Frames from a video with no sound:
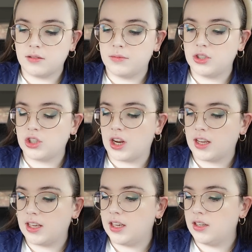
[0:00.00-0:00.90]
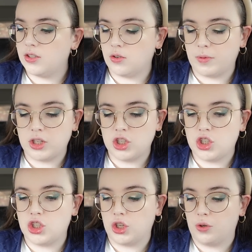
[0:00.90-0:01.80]
Miss Jackie told me to
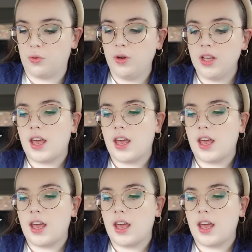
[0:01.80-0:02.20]
do,